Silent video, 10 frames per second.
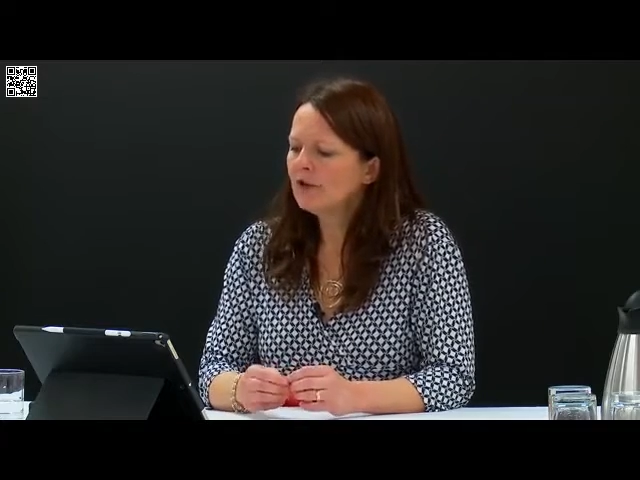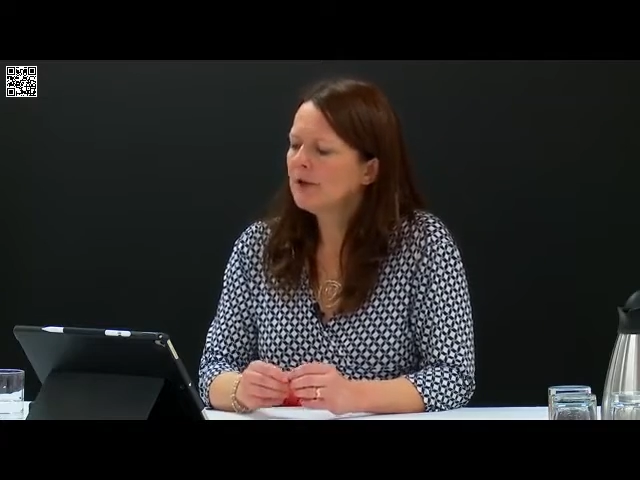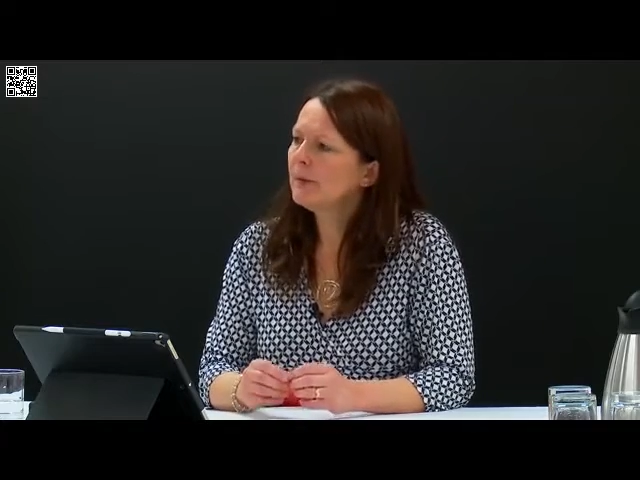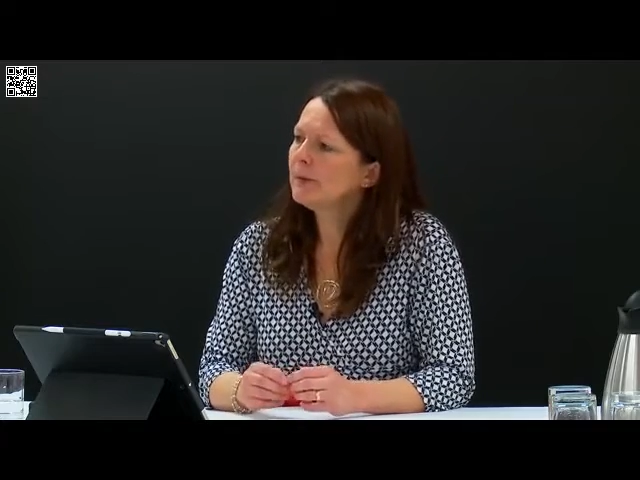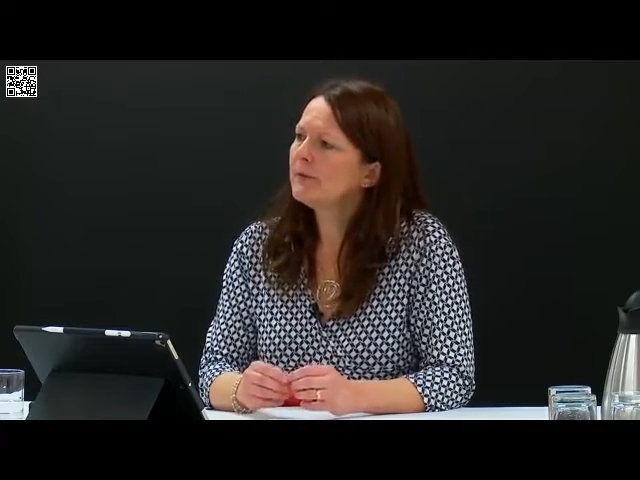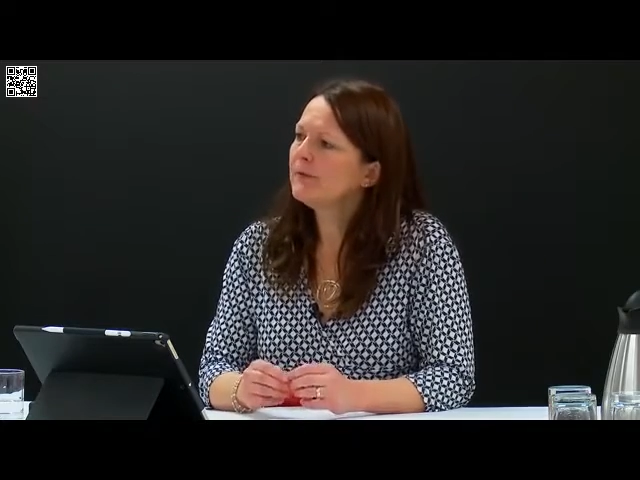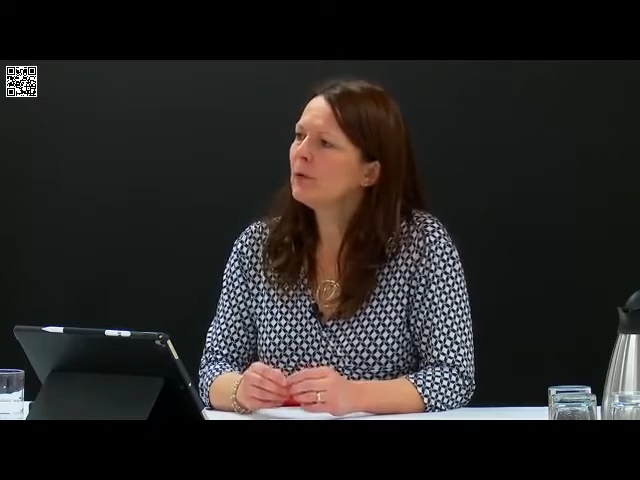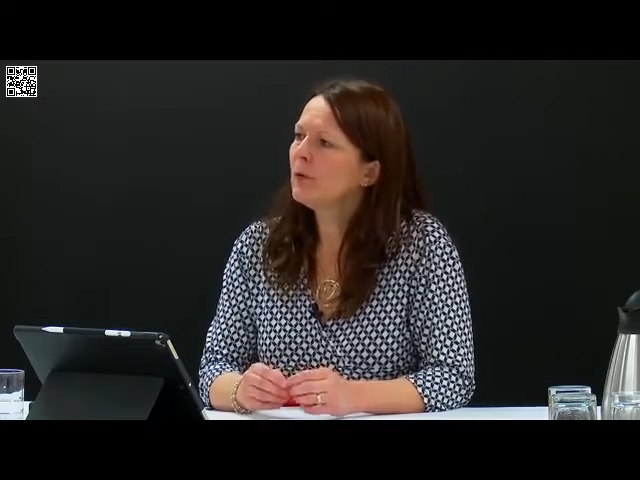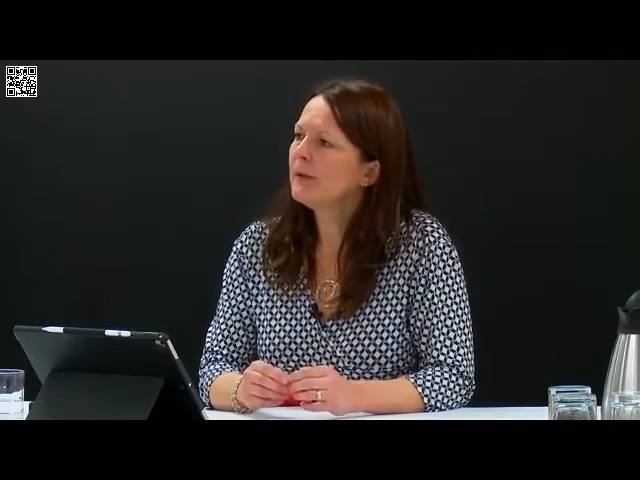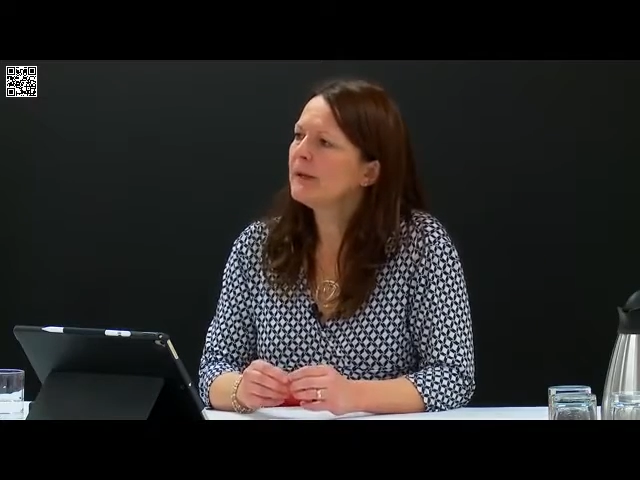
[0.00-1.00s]
she would
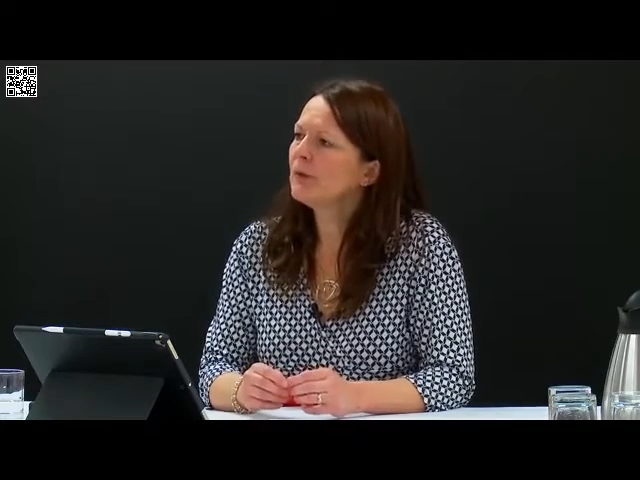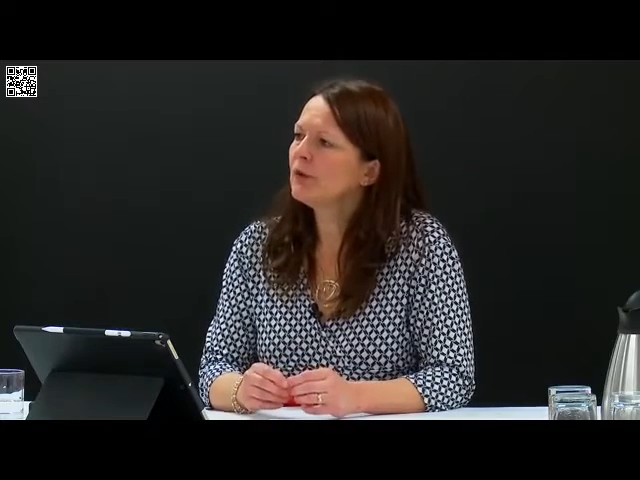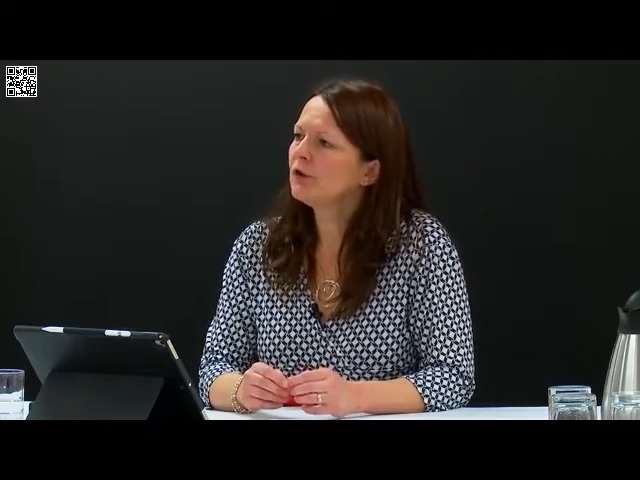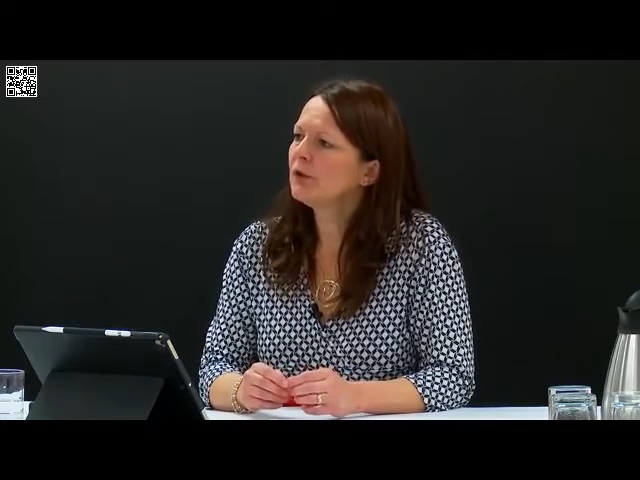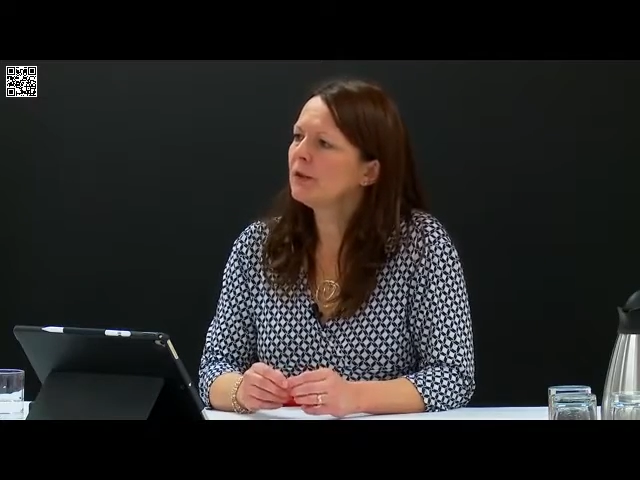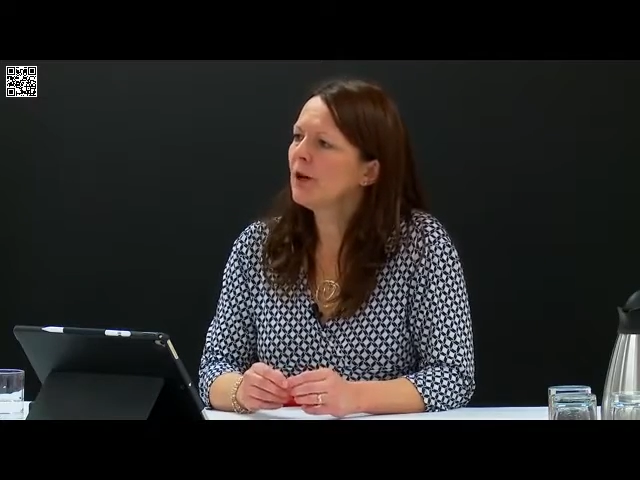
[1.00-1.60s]
perform an abortion